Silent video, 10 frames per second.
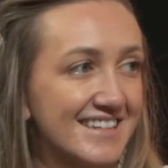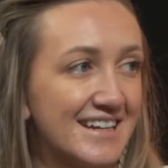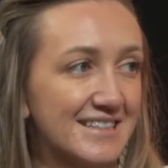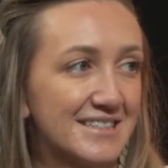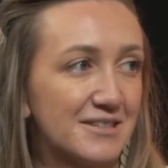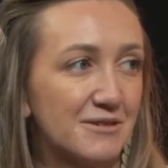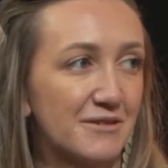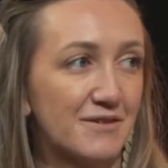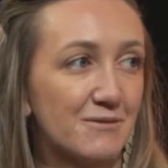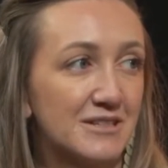Yeah, so
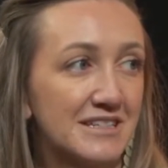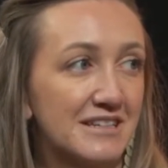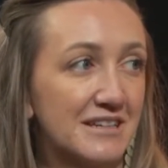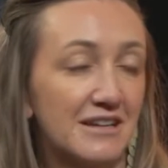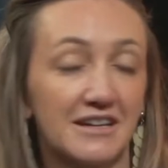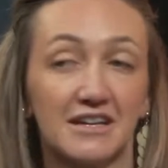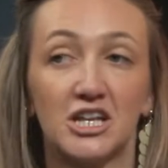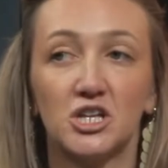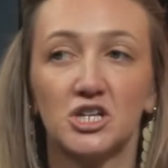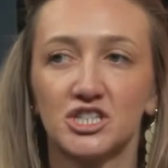if you wanted like a
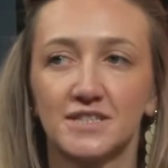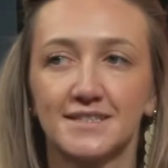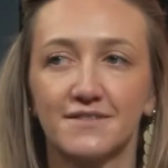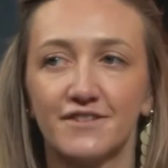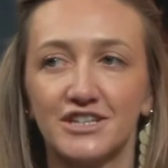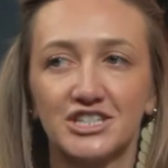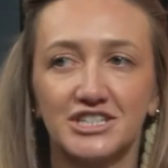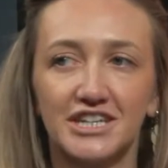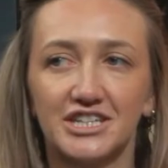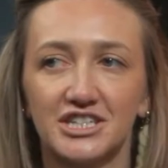luscious
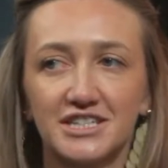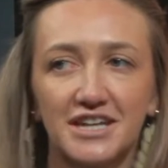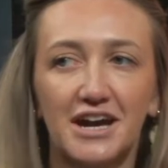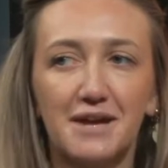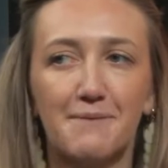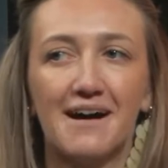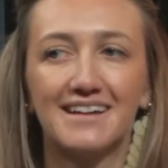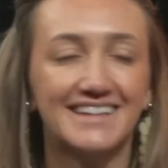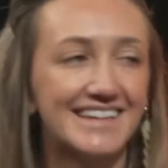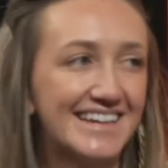vegetation type
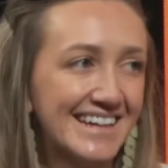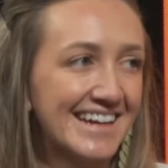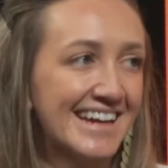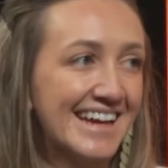holiday,